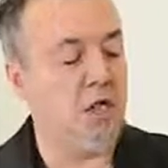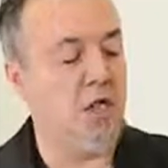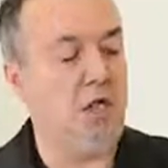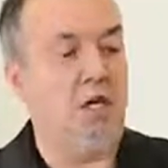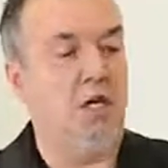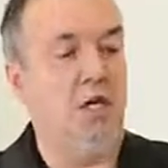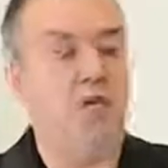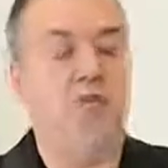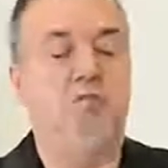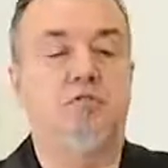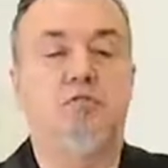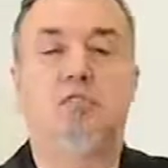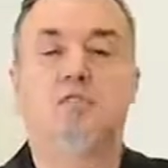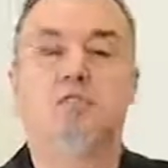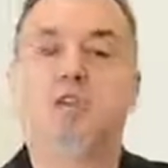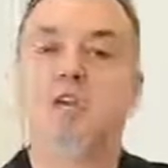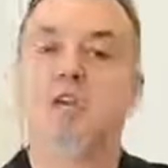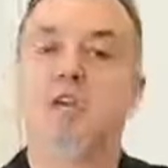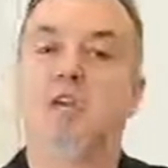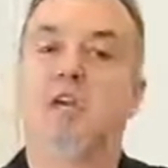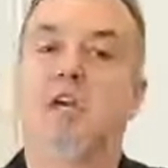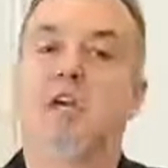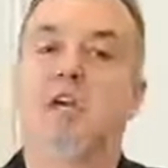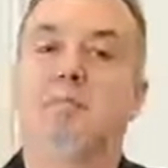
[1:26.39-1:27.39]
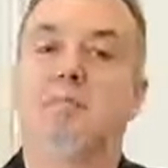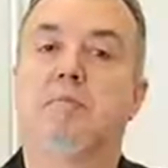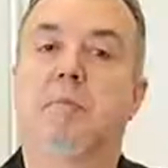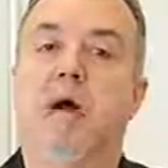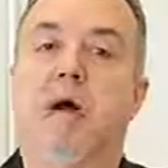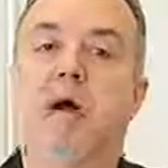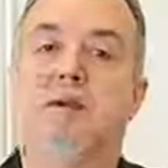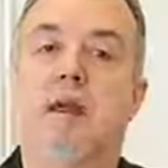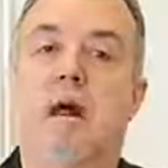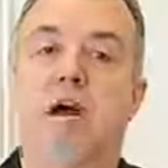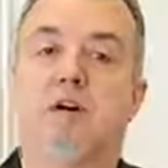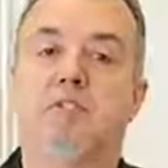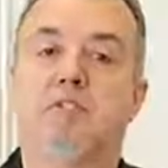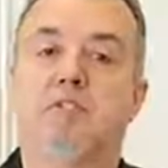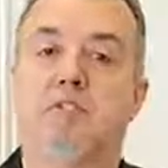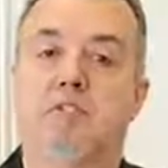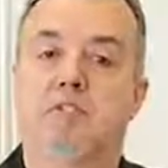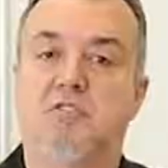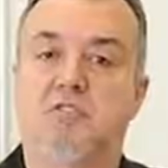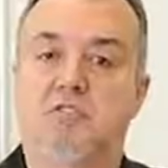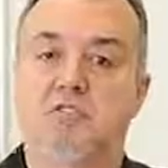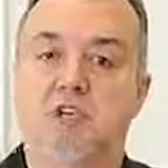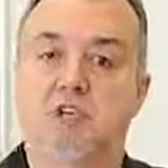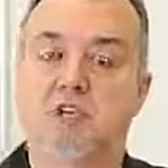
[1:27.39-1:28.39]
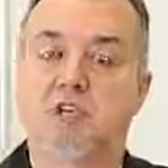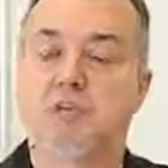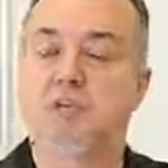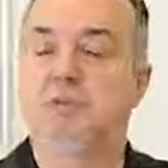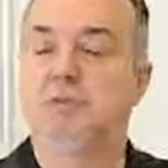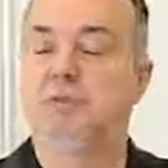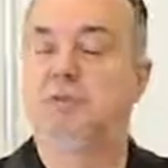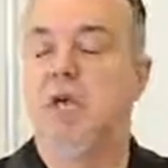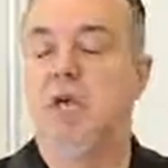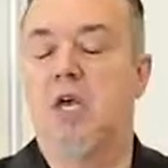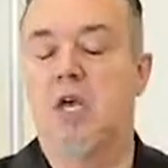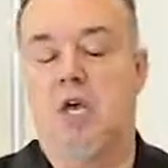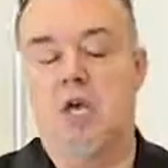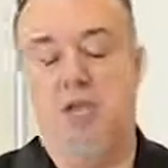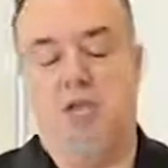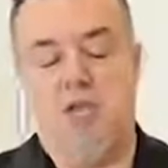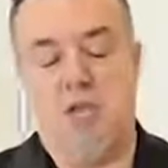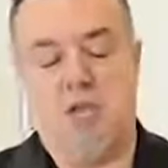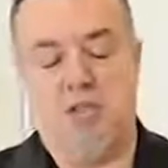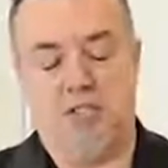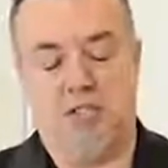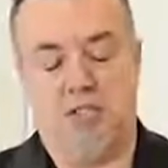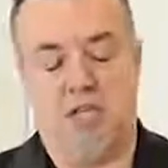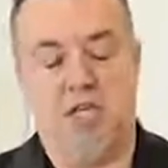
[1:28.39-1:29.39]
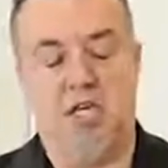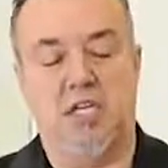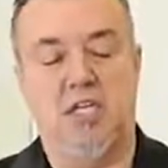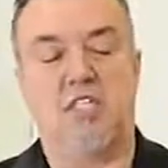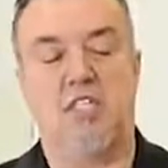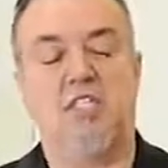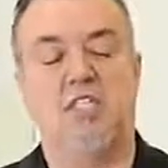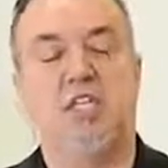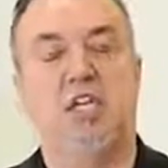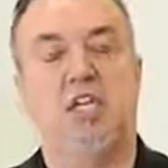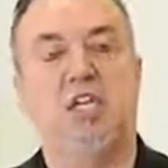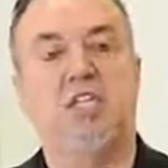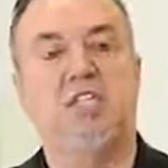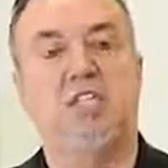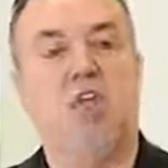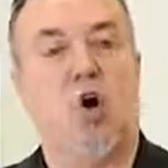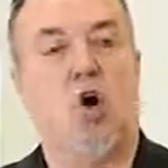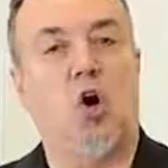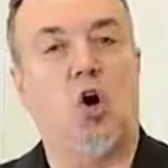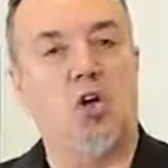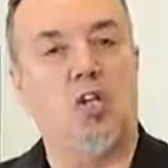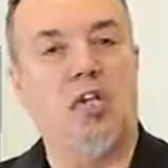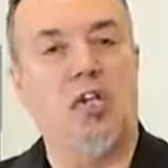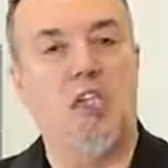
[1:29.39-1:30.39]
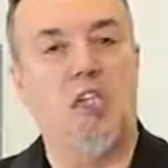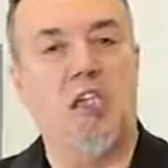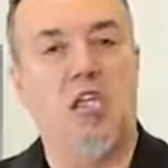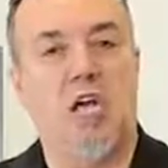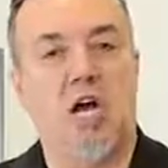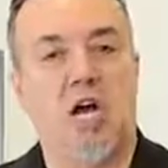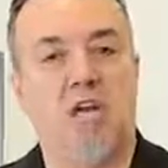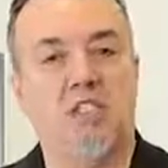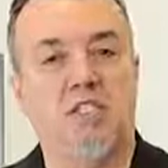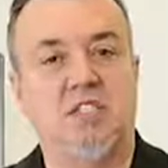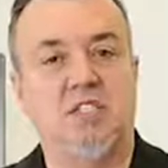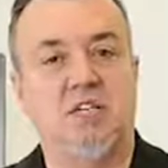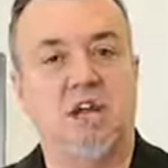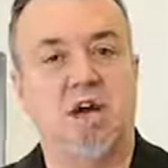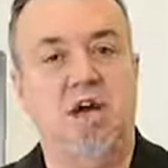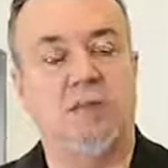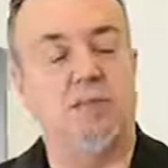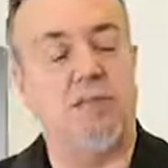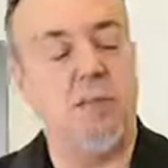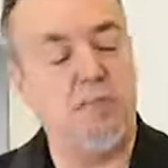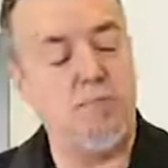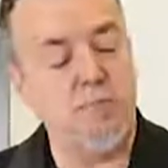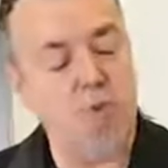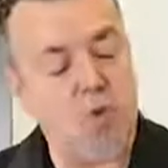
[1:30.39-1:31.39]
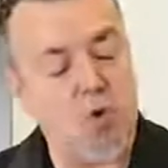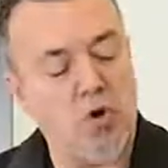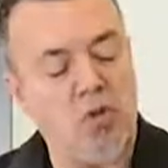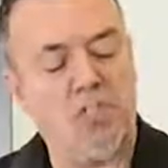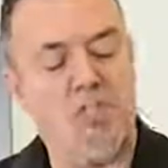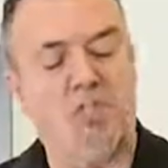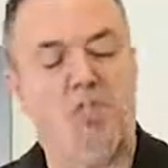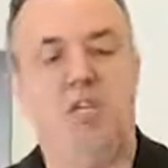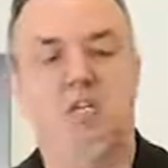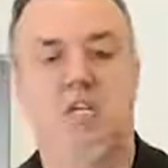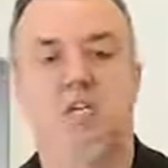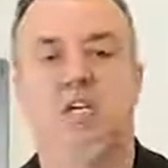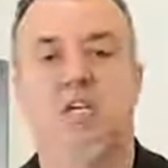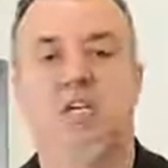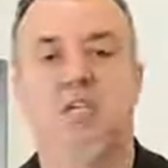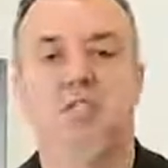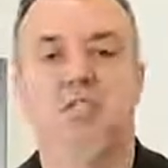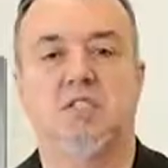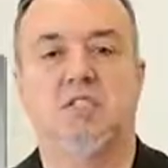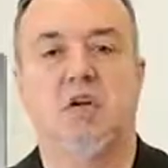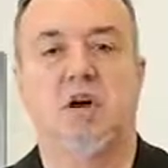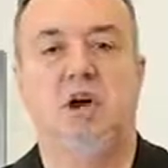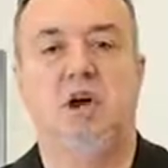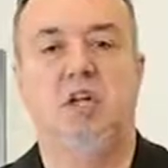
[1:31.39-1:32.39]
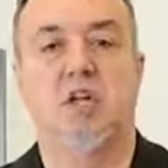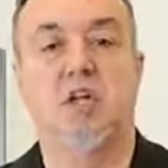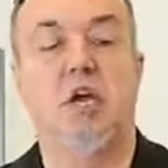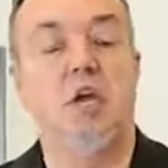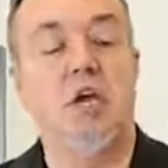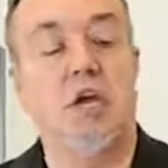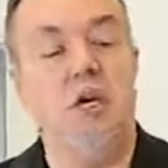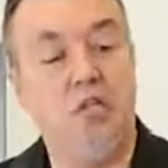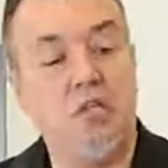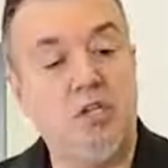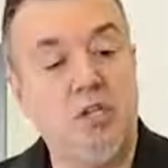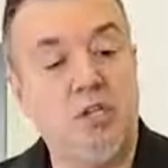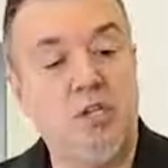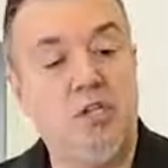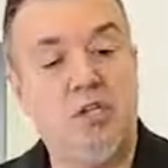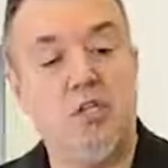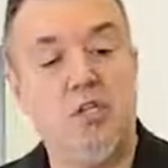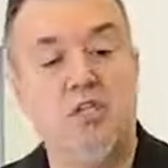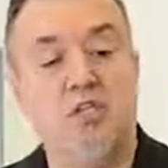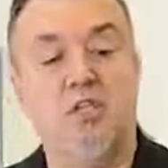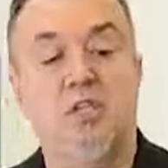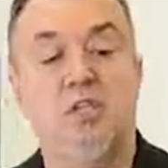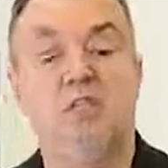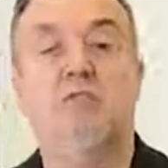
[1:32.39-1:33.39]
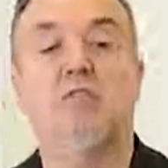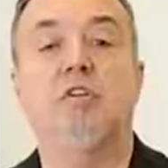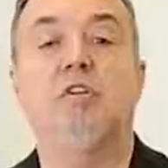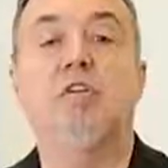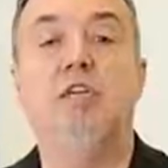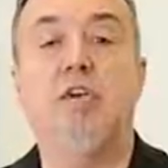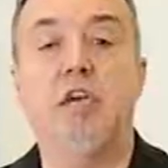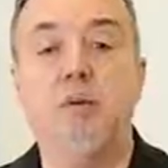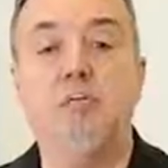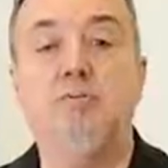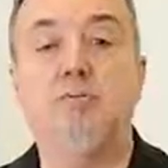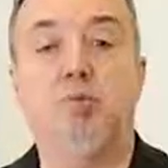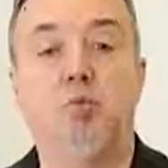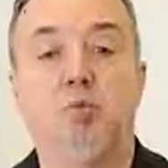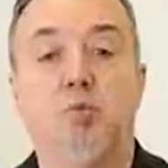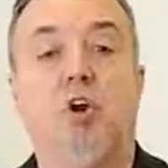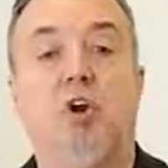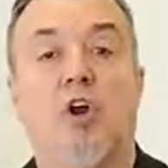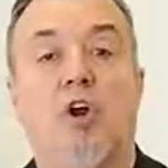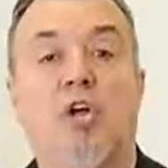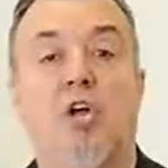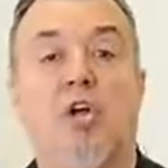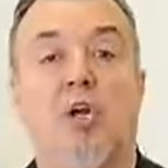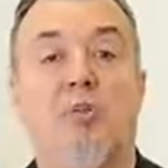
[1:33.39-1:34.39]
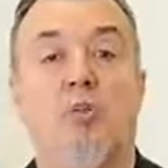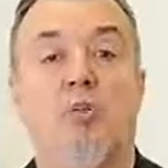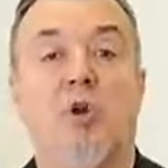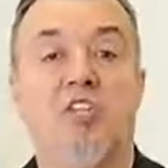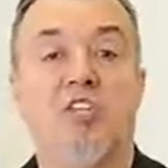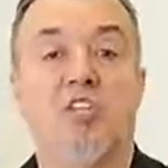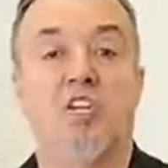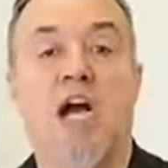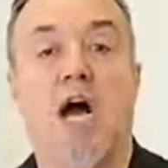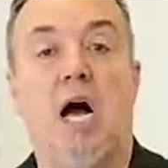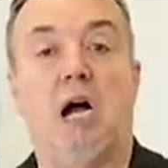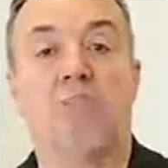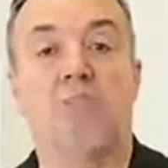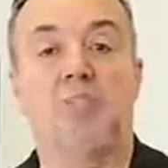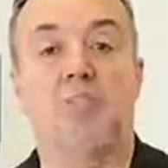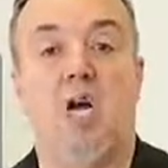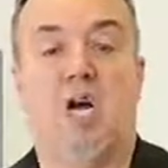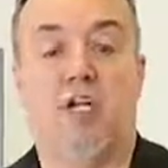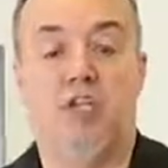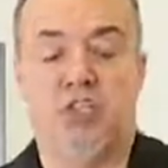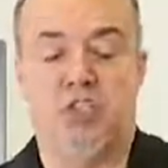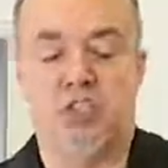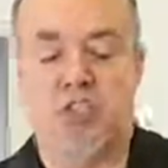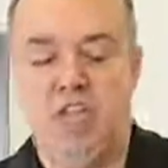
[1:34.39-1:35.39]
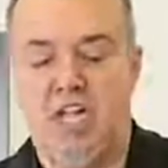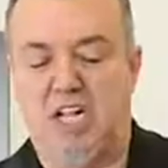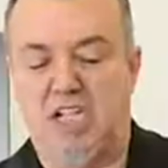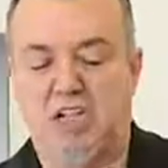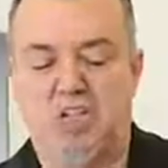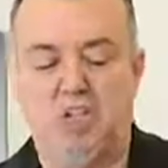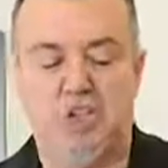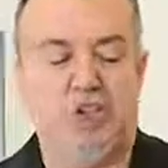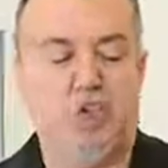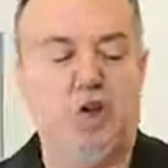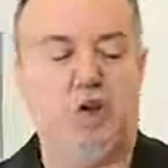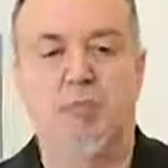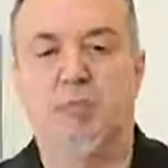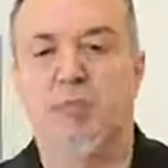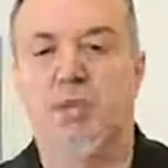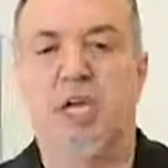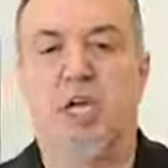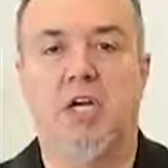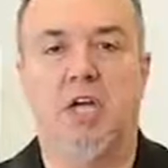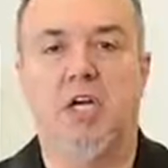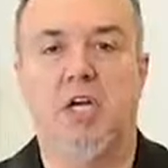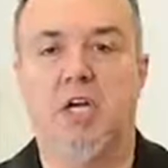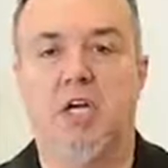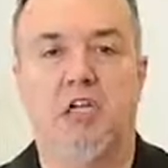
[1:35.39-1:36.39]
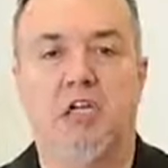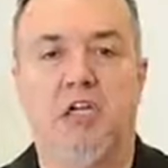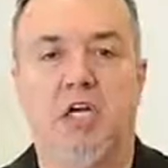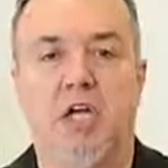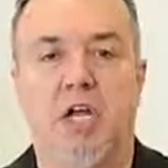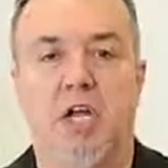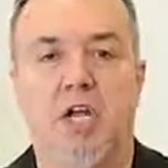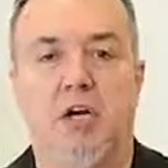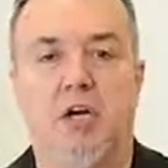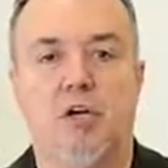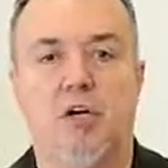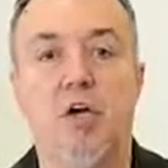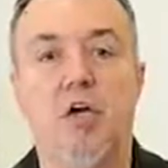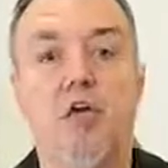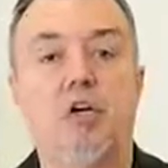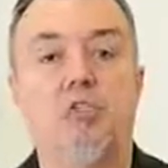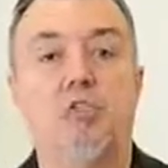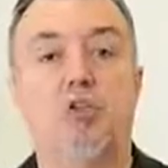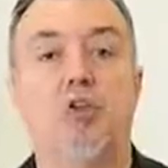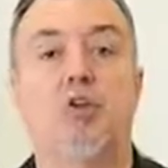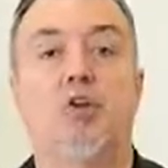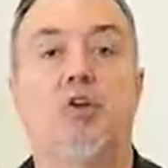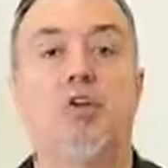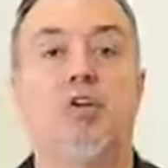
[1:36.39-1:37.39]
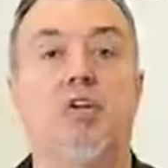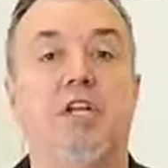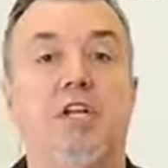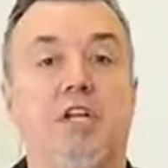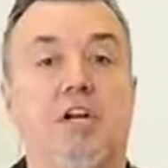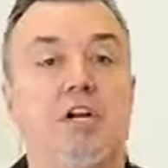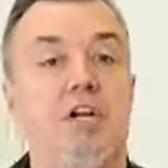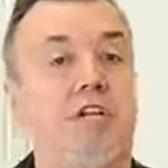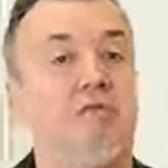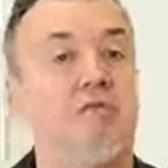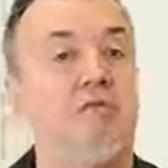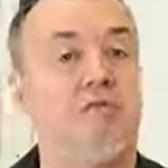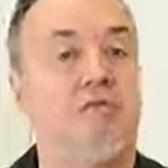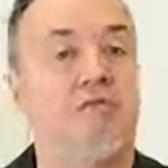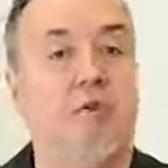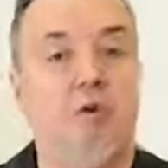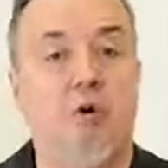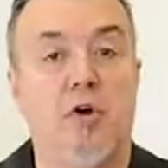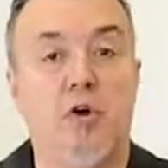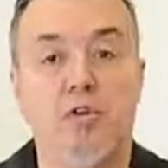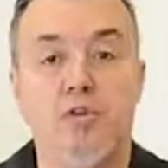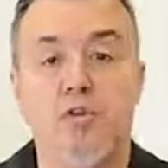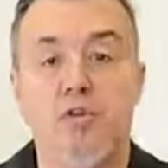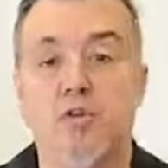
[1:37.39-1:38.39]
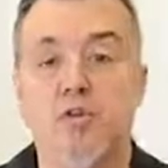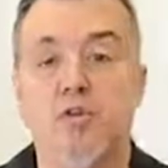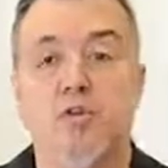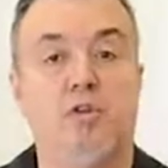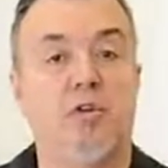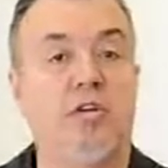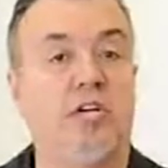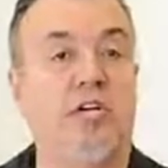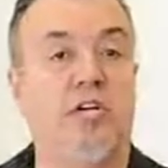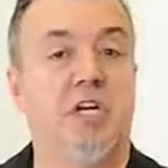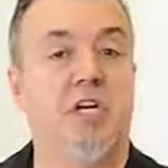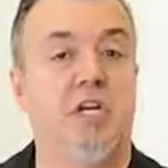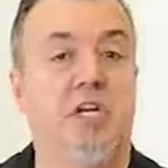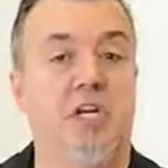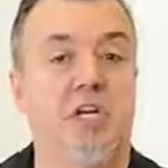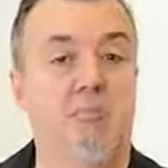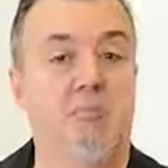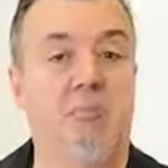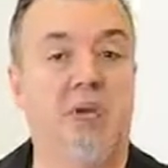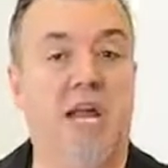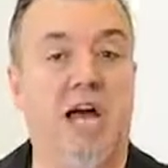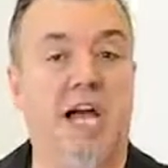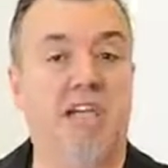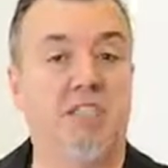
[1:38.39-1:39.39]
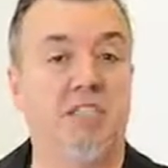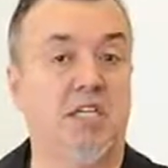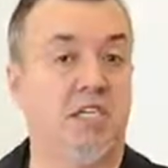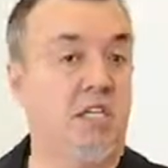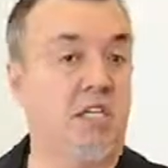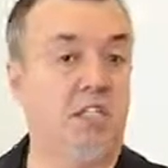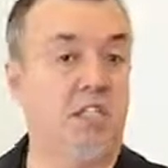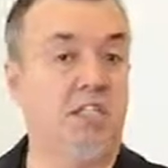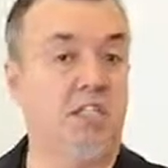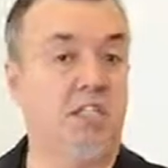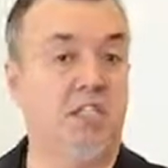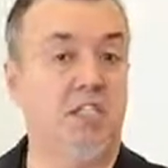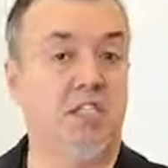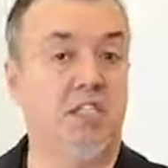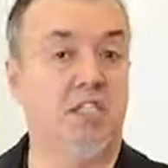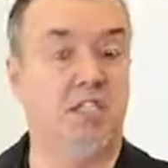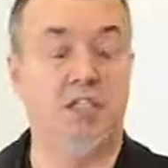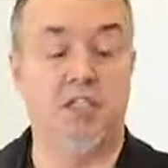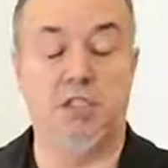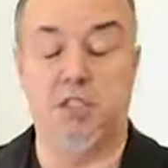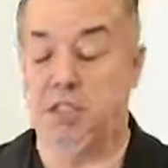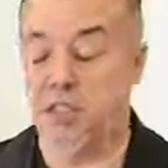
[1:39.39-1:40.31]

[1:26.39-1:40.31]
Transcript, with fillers: The interesting thing about our Sunshades is that it stays hard on the outside, but moist on the inside. The interior keeps working while the outside is not disturbing any other hair. So you don't need any foils, you don't need any plastic, and it's easy to